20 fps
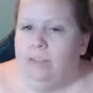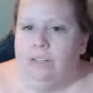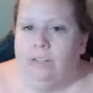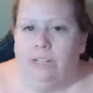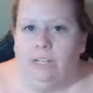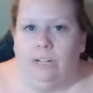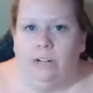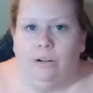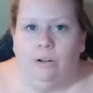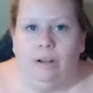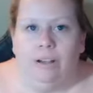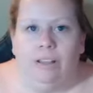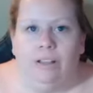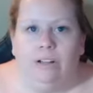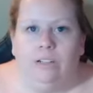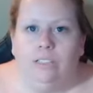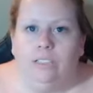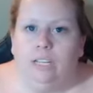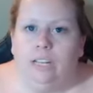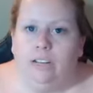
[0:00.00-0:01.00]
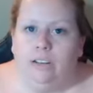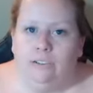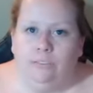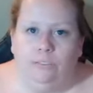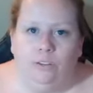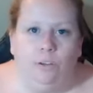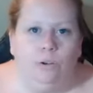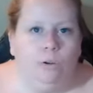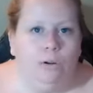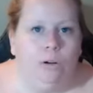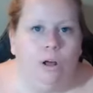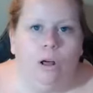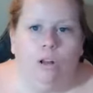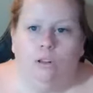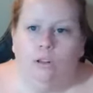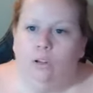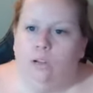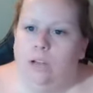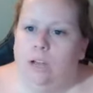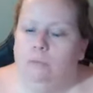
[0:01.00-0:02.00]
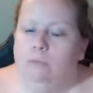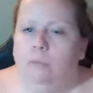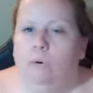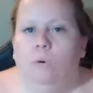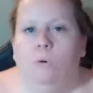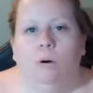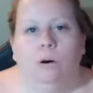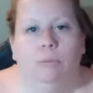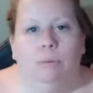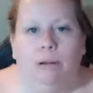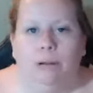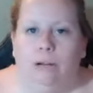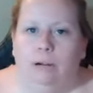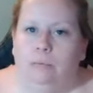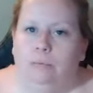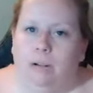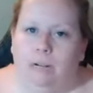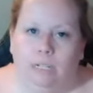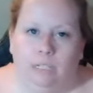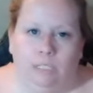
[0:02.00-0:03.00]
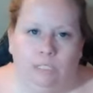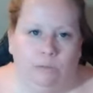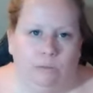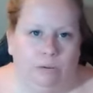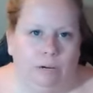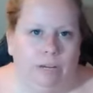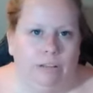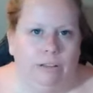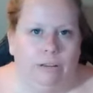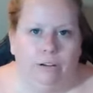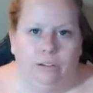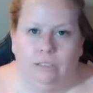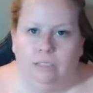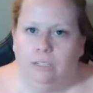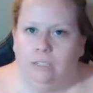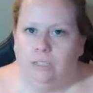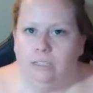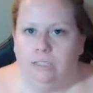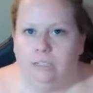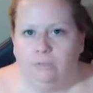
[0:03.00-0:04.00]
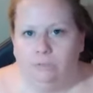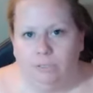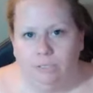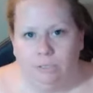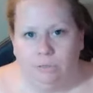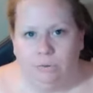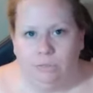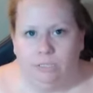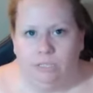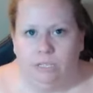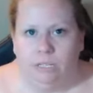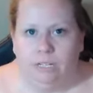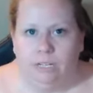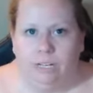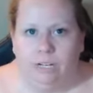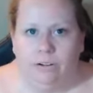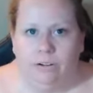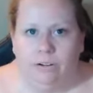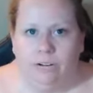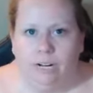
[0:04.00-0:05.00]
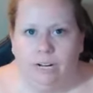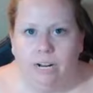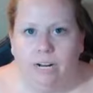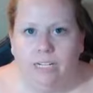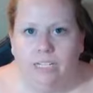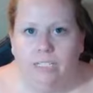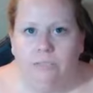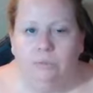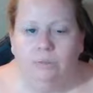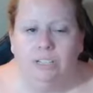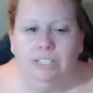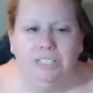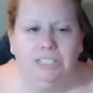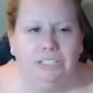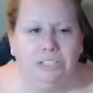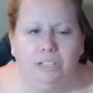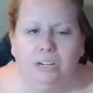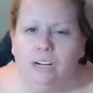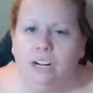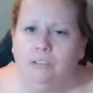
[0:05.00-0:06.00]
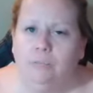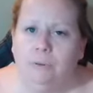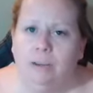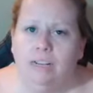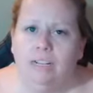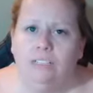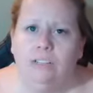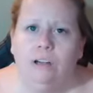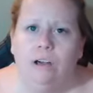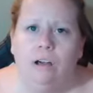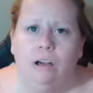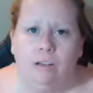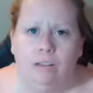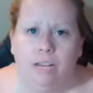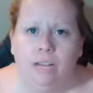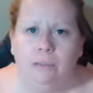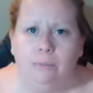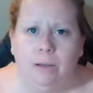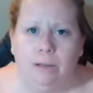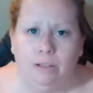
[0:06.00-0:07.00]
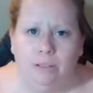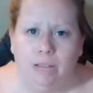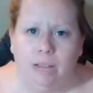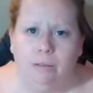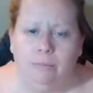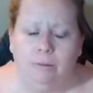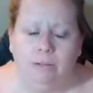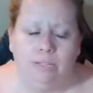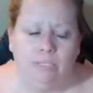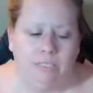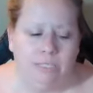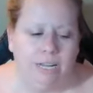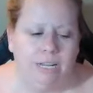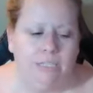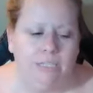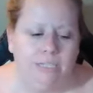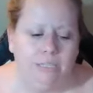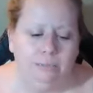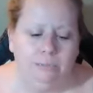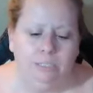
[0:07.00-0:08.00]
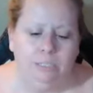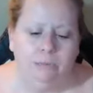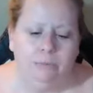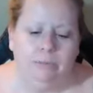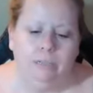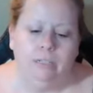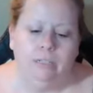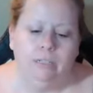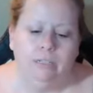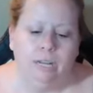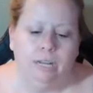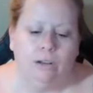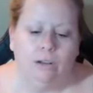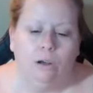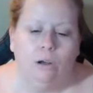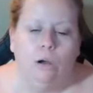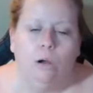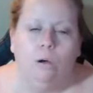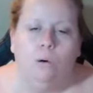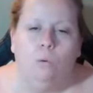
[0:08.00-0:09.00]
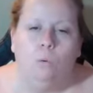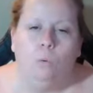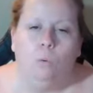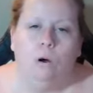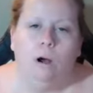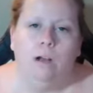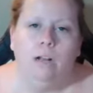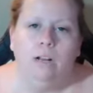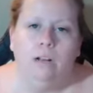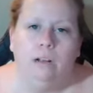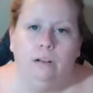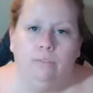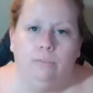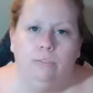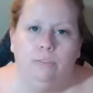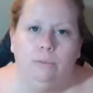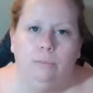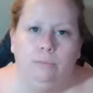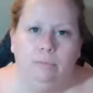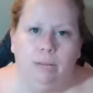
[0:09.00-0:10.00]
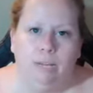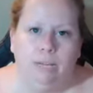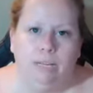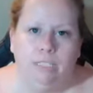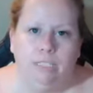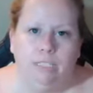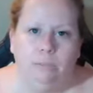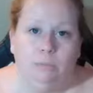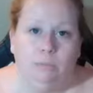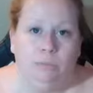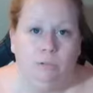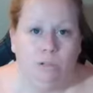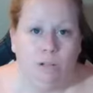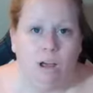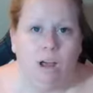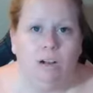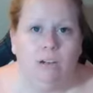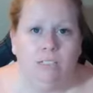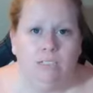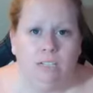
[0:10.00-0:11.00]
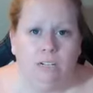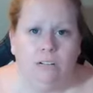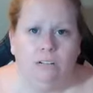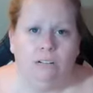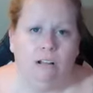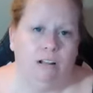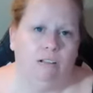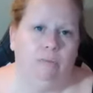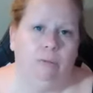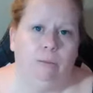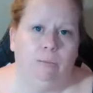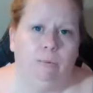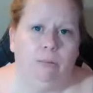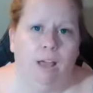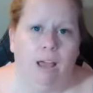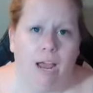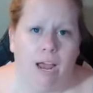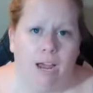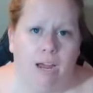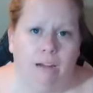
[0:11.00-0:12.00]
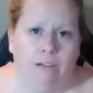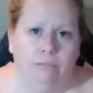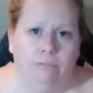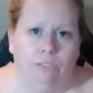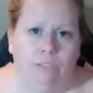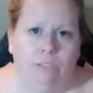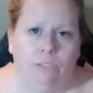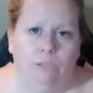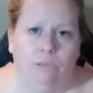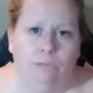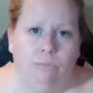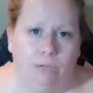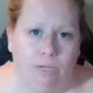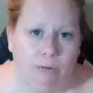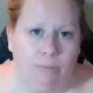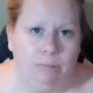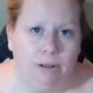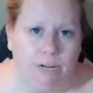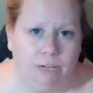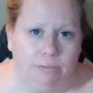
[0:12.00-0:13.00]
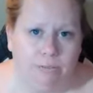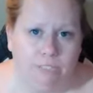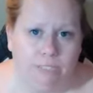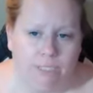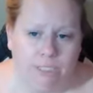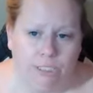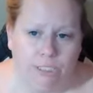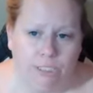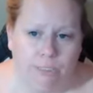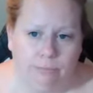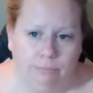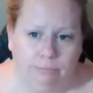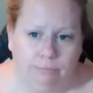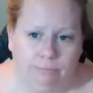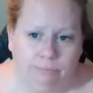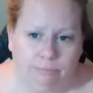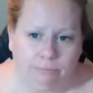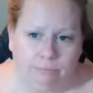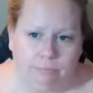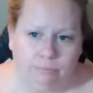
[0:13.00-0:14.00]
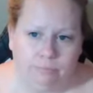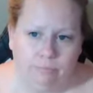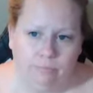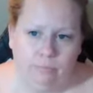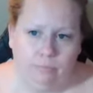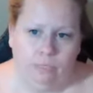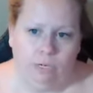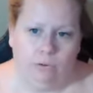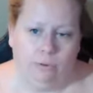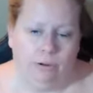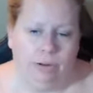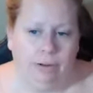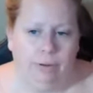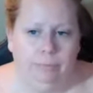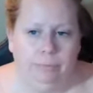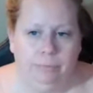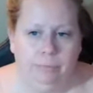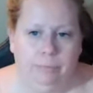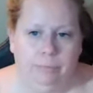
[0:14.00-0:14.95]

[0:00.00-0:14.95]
You know, and if you could look up more about your money story, there are tons of resources on the internet. I just wanted to start off by talking about that because that seems to be like one of the biggest blocks that a lot of people have to money manifestation. Okay?